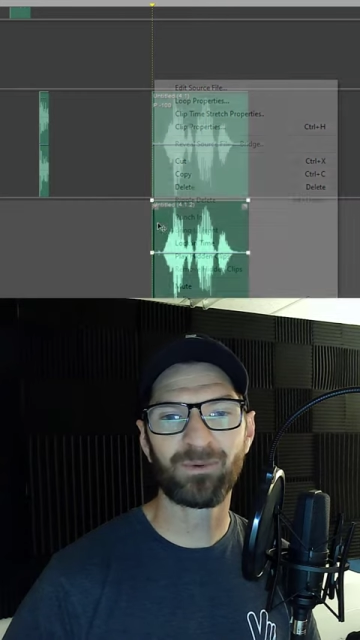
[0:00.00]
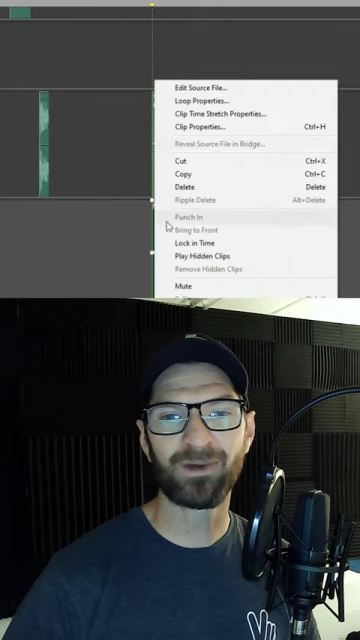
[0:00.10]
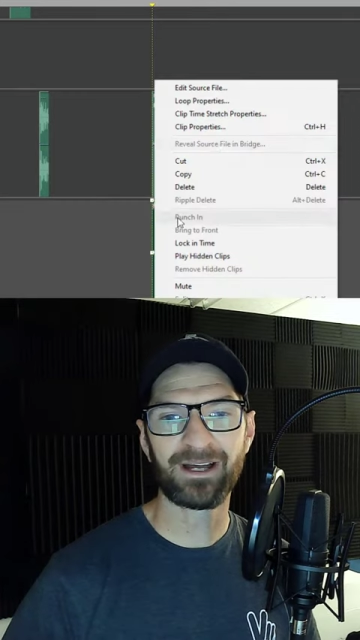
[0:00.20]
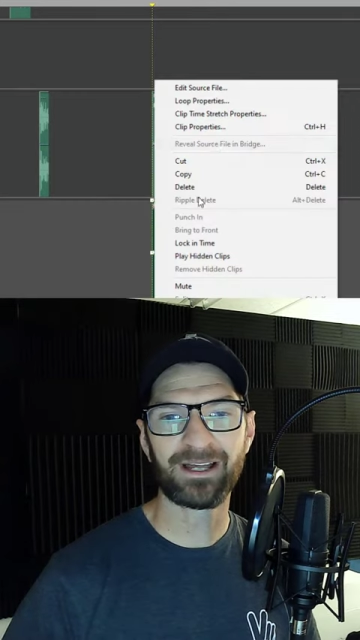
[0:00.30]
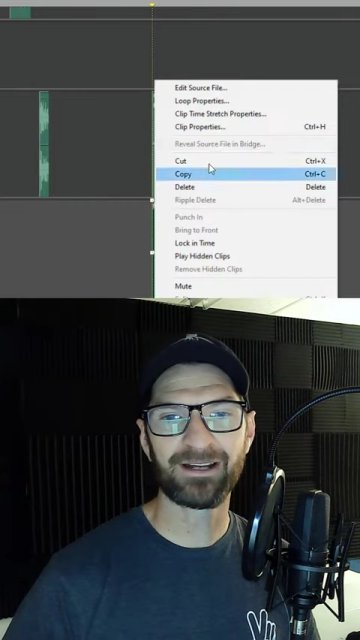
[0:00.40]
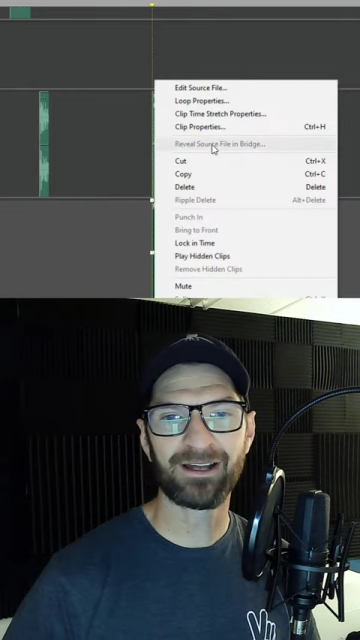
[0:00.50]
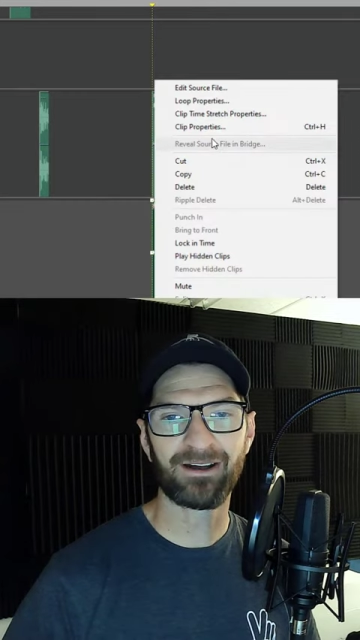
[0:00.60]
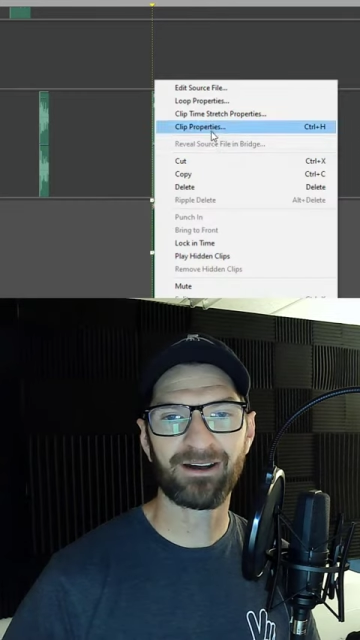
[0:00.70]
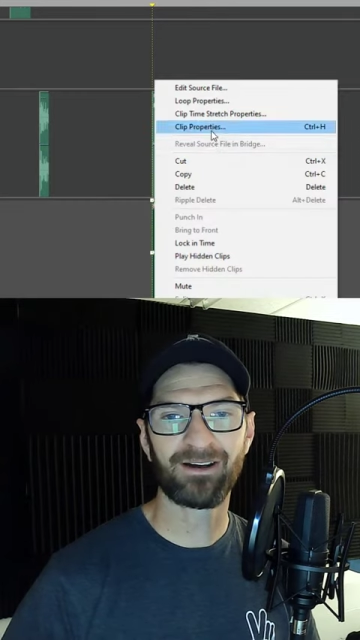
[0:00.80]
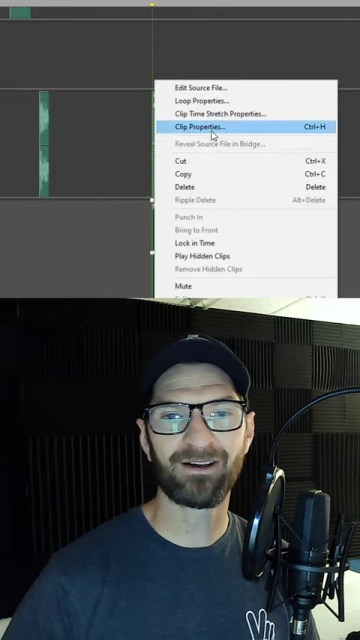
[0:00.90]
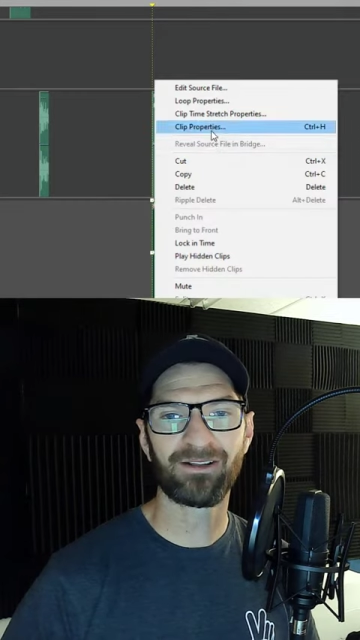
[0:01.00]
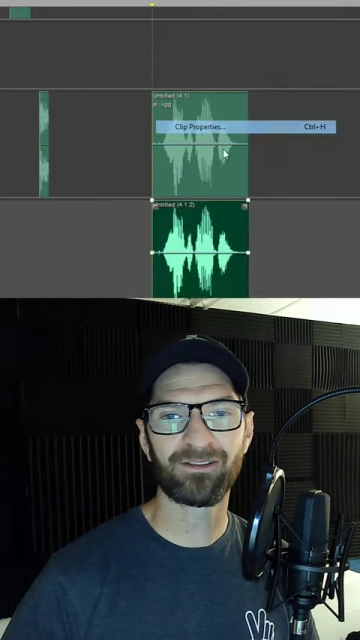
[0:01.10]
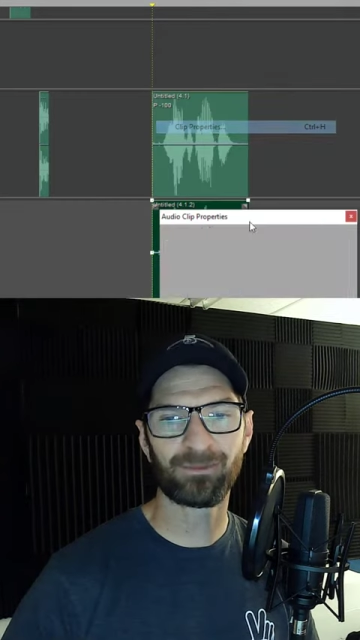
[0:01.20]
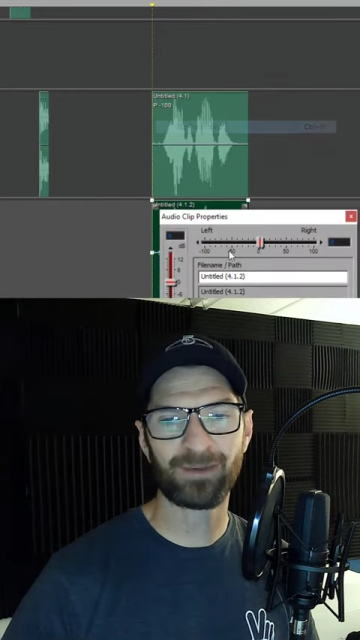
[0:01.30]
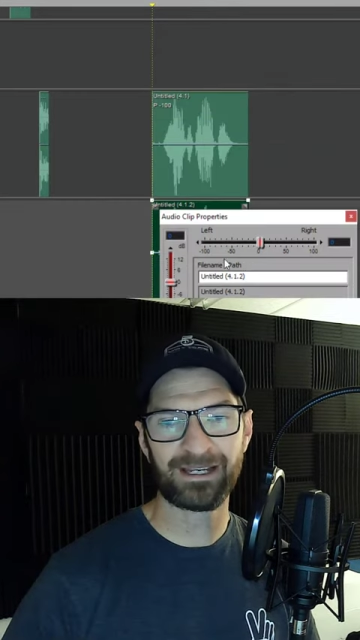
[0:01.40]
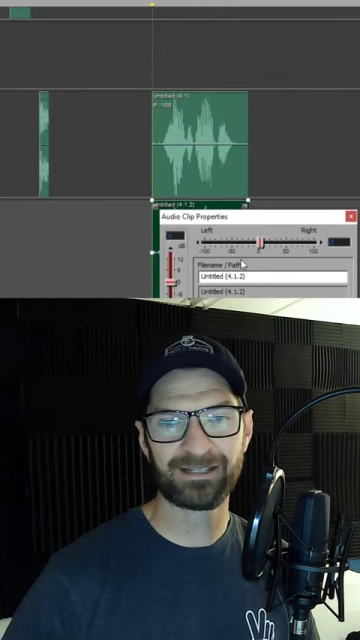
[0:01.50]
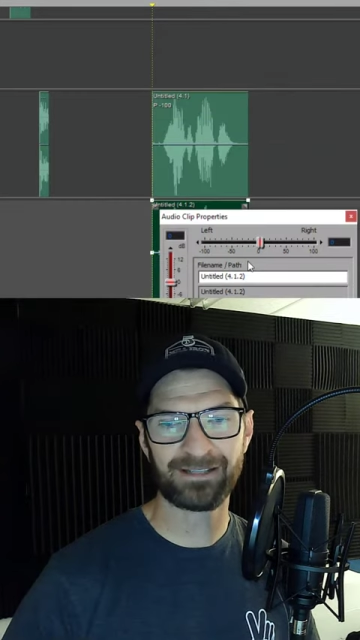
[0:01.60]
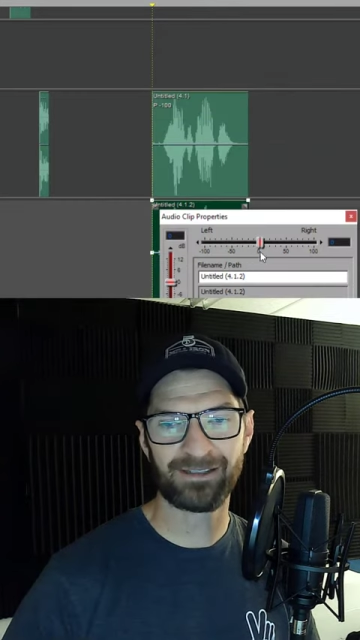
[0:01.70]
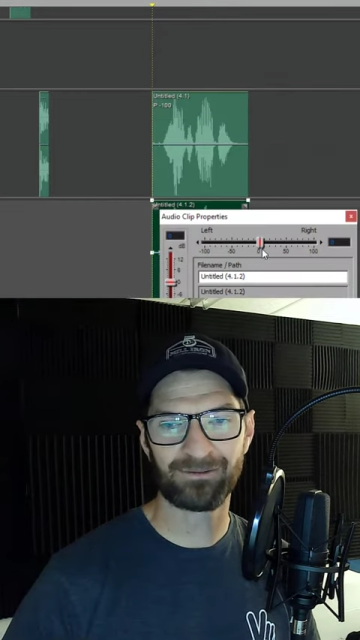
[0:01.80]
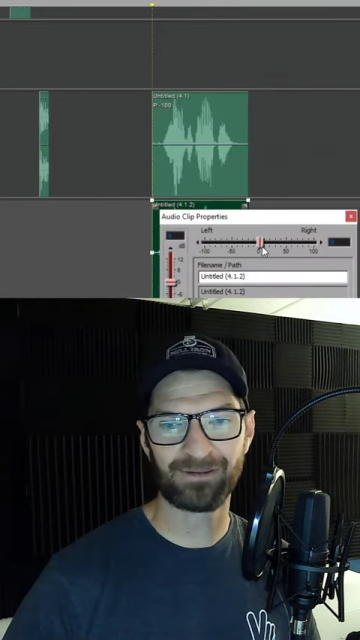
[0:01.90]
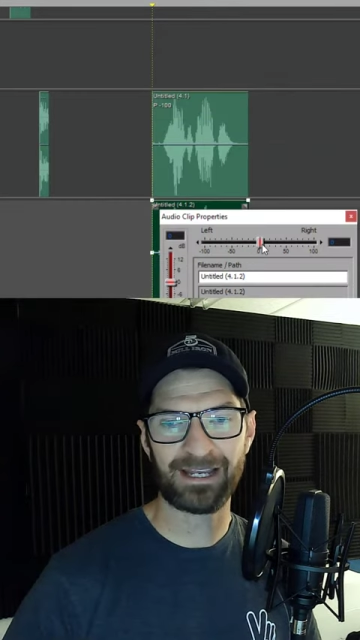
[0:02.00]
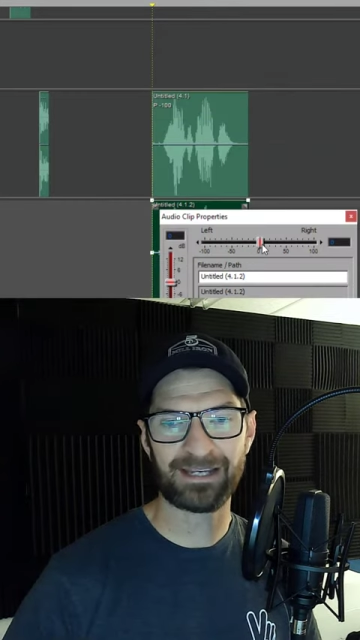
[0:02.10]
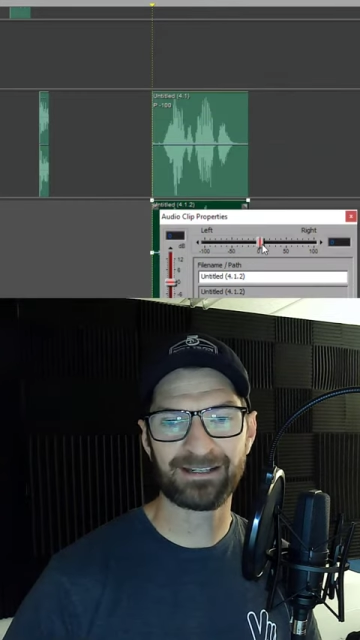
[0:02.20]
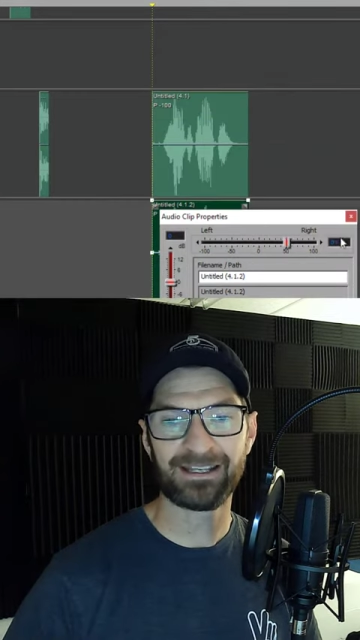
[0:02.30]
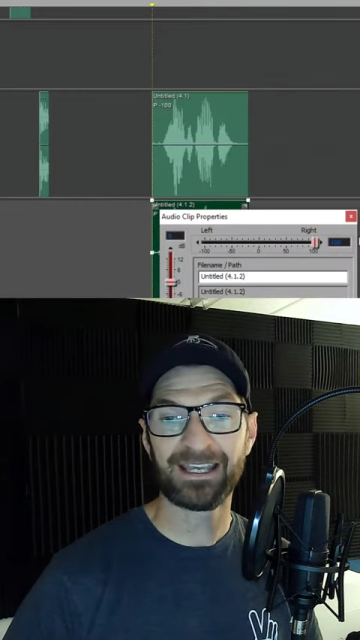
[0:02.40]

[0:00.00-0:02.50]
one all the way to the right.